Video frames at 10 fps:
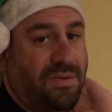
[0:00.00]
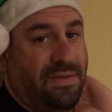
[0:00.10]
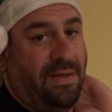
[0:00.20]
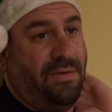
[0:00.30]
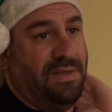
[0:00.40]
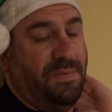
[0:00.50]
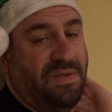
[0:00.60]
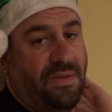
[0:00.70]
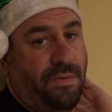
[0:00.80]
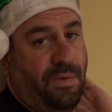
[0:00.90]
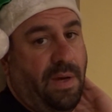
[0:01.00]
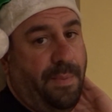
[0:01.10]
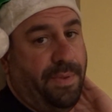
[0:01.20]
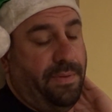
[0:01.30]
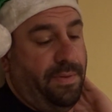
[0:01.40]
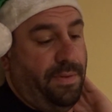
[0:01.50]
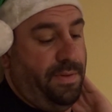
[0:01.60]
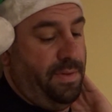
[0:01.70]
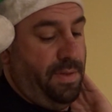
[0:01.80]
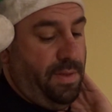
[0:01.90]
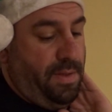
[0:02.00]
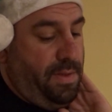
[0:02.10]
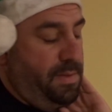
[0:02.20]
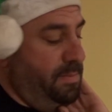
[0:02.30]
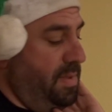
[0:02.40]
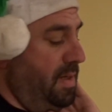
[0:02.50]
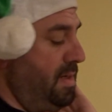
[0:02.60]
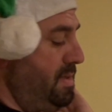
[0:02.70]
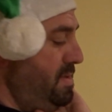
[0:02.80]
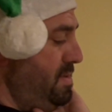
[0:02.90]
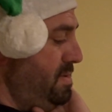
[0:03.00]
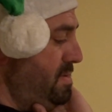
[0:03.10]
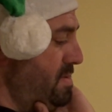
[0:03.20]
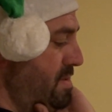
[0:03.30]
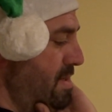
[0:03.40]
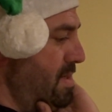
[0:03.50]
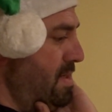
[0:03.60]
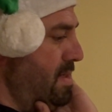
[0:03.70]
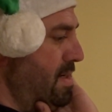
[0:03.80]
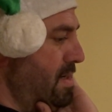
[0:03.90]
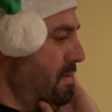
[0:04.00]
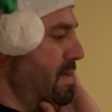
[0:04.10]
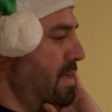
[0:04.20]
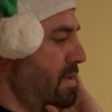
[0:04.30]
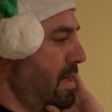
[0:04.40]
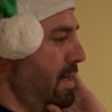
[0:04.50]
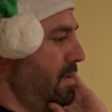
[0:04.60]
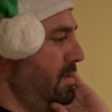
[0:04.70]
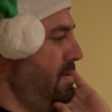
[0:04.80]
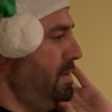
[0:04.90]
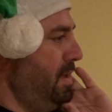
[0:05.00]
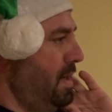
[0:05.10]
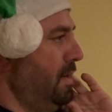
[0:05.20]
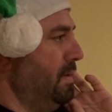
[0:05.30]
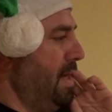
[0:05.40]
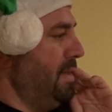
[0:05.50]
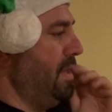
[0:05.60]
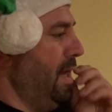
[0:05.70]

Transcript: looks like Christmas threw up. But it'll get there. It'll get